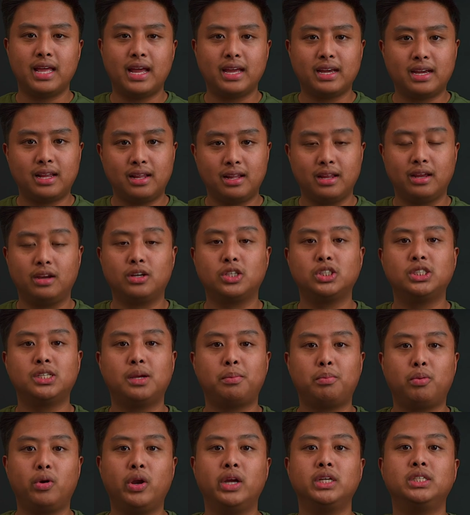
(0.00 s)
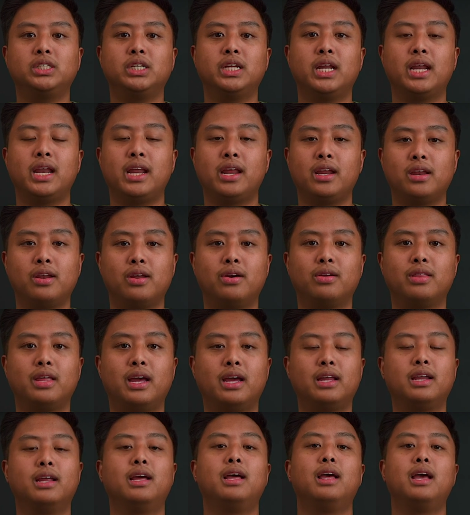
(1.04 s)
that clear separation and i know
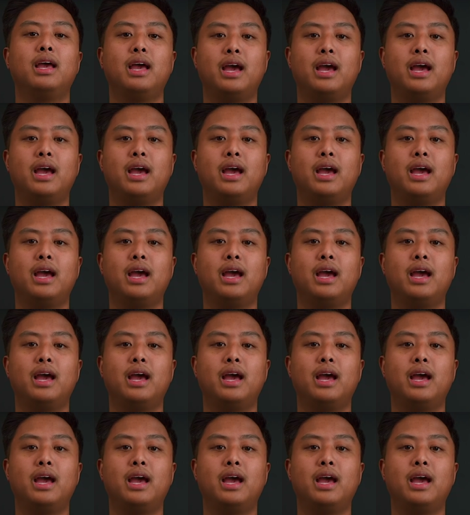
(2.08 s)
that